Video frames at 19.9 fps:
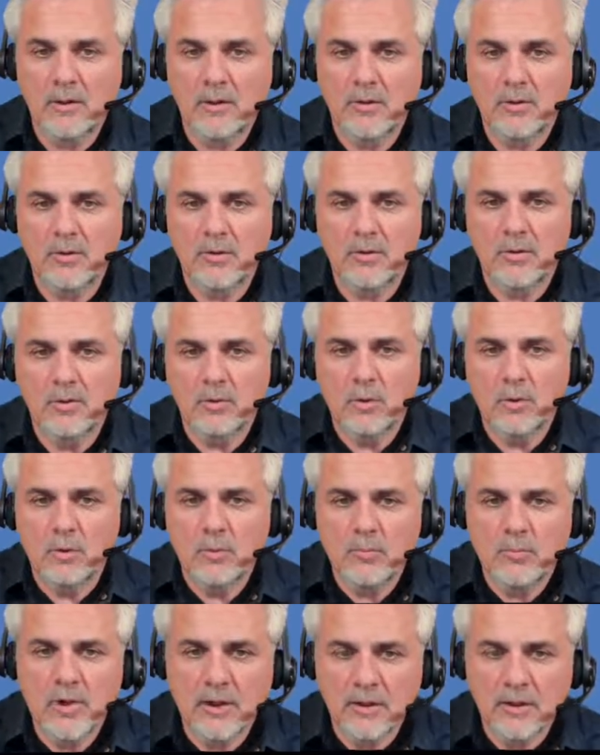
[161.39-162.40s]
It is the
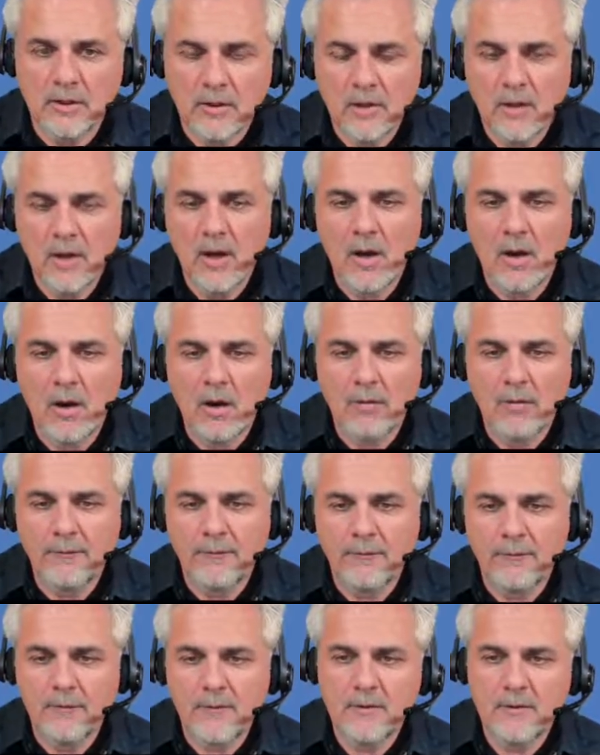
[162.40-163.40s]
subject of
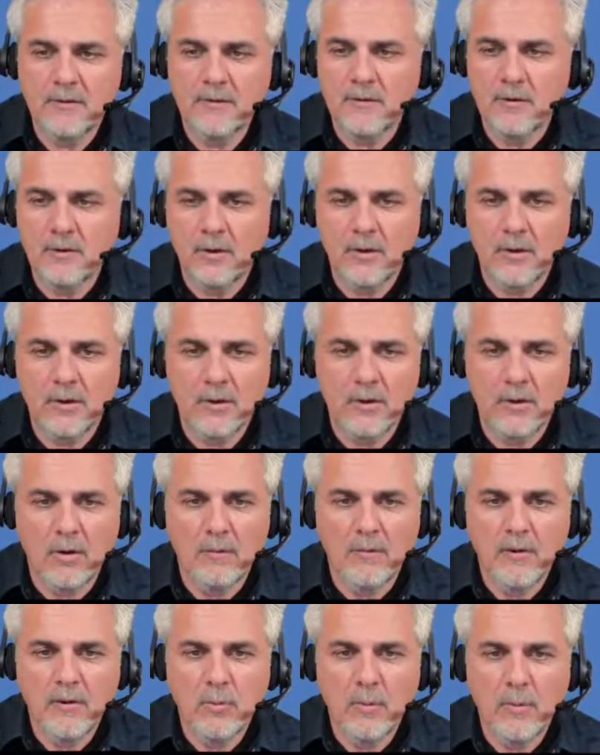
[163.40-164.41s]
this
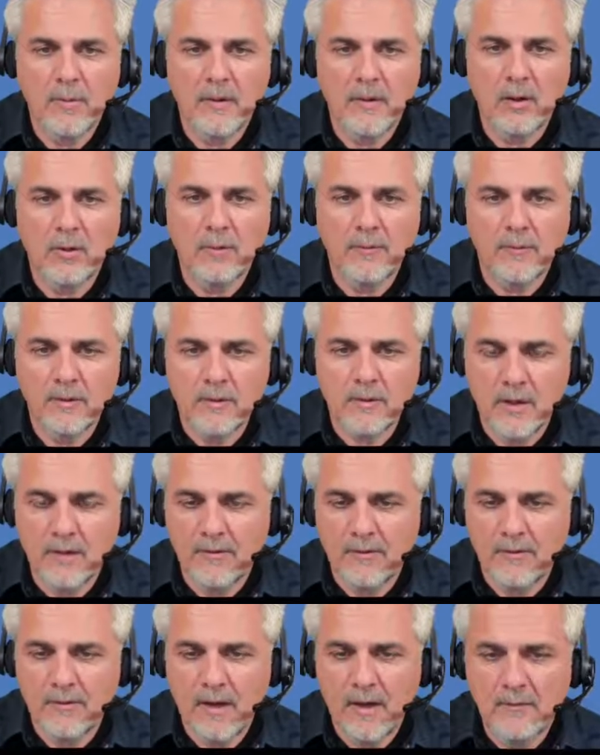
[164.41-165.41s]
webinar, of this
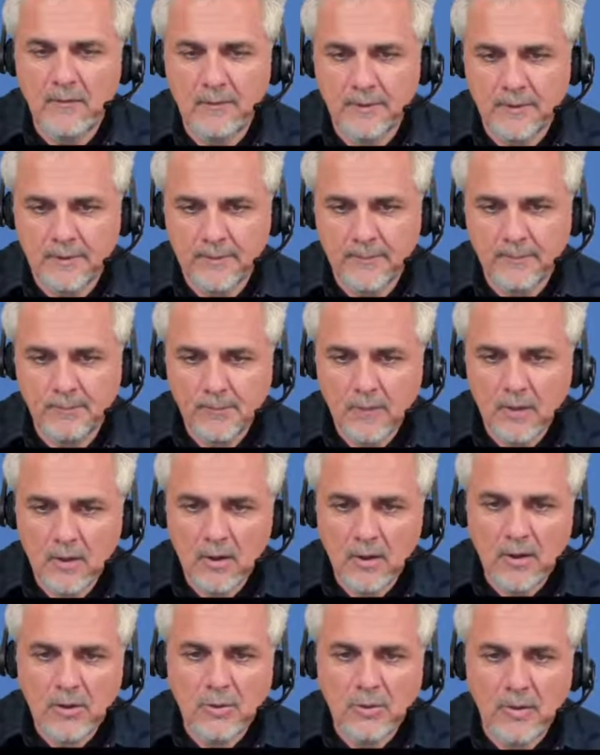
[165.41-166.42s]
live event.
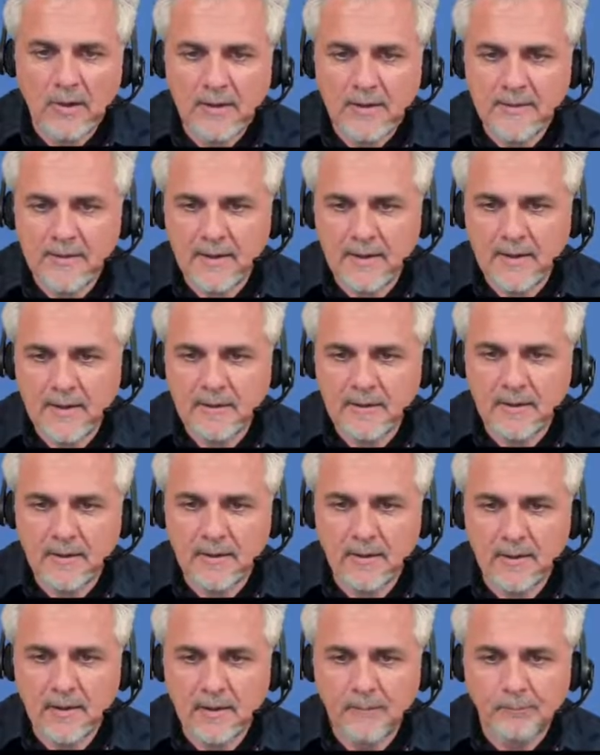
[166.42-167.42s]
So it says
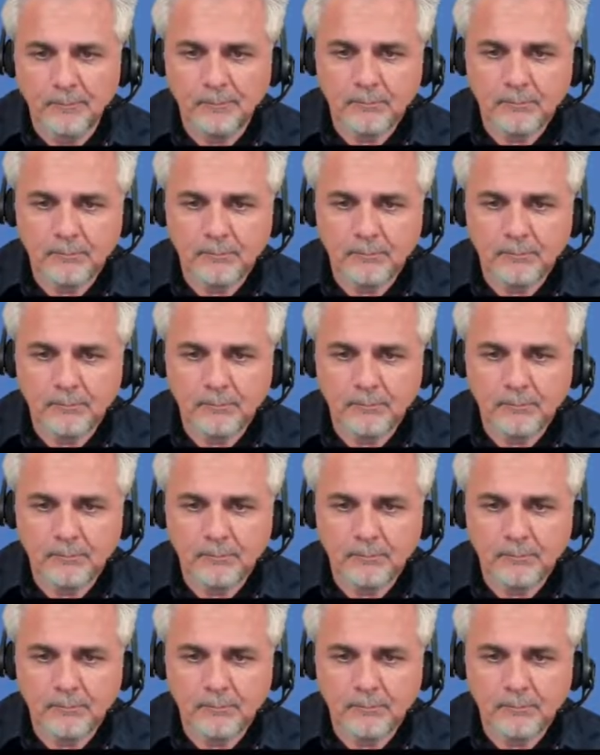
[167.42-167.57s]
here,